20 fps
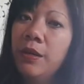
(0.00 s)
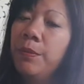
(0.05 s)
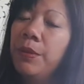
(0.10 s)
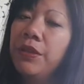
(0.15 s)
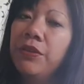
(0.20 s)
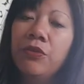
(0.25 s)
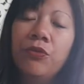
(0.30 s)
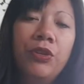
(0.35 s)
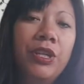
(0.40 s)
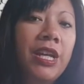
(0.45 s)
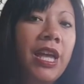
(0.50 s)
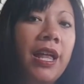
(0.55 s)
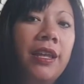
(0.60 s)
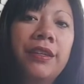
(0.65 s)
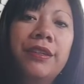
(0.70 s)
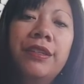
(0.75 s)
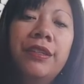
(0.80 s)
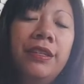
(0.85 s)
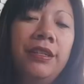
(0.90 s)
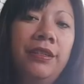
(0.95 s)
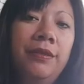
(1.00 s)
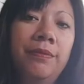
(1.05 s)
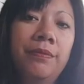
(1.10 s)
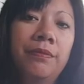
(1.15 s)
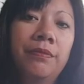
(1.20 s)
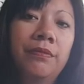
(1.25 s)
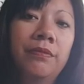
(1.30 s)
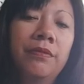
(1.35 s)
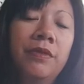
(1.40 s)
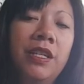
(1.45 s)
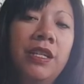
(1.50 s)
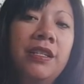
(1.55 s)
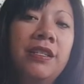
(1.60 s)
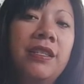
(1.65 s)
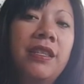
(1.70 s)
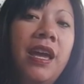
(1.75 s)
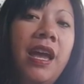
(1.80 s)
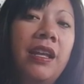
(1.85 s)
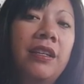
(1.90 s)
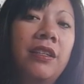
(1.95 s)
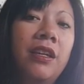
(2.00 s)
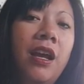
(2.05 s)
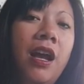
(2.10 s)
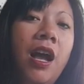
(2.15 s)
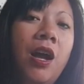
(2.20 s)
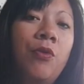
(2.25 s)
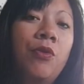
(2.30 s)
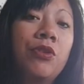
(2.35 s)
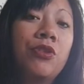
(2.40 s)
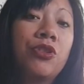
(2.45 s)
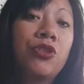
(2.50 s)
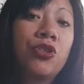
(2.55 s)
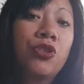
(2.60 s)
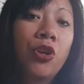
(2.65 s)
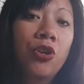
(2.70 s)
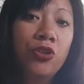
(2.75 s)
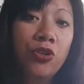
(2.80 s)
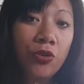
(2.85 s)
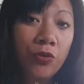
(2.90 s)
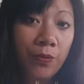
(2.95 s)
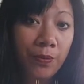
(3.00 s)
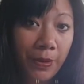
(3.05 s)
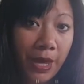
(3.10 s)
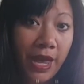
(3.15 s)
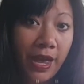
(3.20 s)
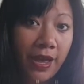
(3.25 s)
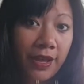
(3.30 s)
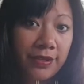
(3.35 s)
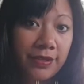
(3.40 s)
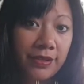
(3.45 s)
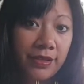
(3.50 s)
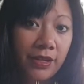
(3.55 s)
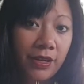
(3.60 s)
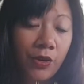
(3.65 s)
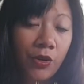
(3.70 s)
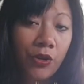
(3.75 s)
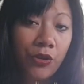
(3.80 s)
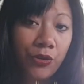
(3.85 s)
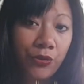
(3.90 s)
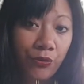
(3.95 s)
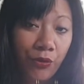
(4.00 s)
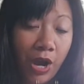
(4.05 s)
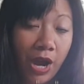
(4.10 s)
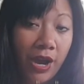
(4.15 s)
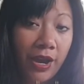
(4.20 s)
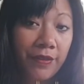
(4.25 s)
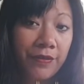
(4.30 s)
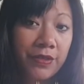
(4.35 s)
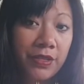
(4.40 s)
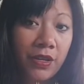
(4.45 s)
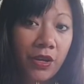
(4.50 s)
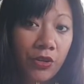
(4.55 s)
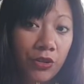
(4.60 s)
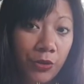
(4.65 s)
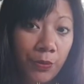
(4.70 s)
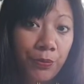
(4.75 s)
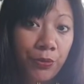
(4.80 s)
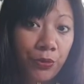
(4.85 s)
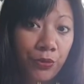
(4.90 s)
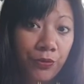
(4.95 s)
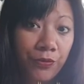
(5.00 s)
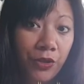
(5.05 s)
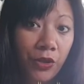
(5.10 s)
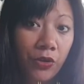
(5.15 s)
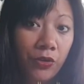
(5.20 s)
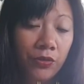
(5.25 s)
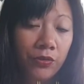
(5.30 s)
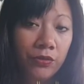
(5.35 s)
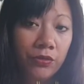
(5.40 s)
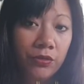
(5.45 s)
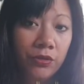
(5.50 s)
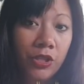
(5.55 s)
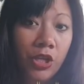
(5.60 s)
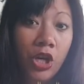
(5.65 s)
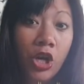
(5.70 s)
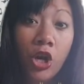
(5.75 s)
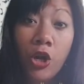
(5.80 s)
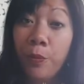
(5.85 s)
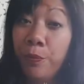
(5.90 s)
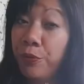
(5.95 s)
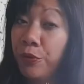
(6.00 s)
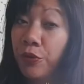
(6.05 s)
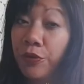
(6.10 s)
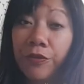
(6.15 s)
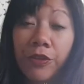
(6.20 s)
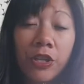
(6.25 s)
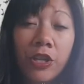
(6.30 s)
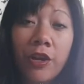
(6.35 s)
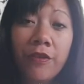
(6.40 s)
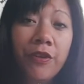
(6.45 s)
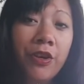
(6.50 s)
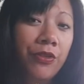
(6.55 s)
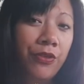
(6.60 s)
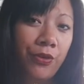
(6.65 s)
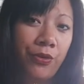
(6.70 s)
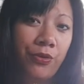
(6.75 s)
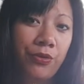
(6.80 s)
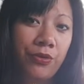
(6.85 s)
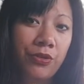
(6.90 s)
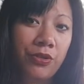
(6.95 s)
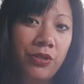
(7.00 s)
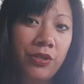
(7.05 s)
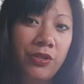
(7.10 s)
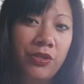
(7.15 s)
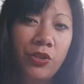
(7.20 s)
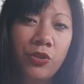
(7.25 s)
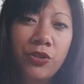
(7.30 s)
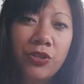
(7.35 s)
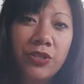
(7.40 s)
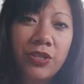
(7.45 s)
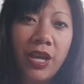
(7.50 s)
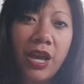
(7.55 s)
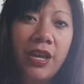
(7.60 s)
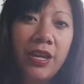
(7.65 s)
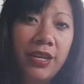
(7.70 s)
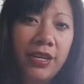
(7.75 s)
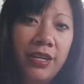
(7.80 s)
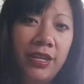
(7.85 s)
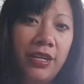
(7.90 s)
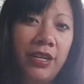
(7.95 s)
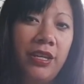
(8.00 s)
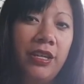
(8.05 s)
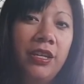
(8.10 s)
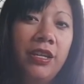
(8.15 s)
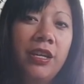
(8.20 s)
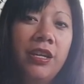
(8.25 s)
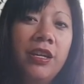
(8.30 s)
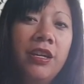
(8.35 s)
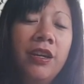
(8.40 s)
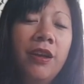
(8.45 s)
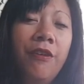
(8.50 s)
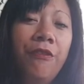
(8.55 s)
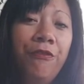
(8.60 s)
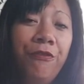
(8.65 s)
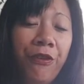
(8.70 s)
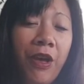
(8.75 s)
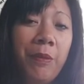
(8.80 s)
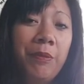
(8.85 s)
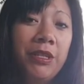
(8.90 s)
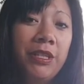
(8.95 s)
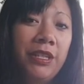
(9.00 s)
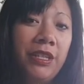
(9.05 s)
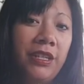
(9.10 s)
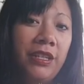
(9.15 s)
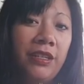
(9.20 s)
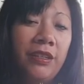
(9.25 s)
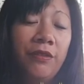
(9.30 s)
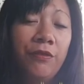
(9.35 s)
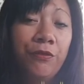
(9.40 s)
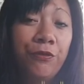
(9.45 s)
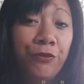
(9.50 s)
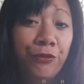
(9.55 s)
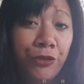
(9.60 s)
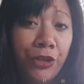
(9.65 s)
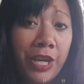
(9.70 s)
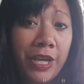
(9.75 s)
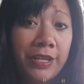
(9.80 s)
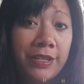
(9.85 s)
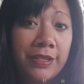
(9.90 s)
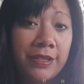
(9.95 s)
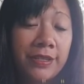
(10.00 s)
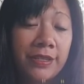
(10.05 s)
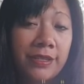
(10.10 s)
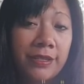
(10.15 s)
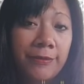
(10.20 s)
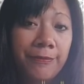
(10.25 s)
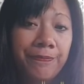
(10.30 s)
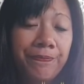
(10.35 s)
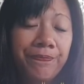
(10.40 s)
But the reality is that our social mask thrives on approval. Approval of others, society, family, friends.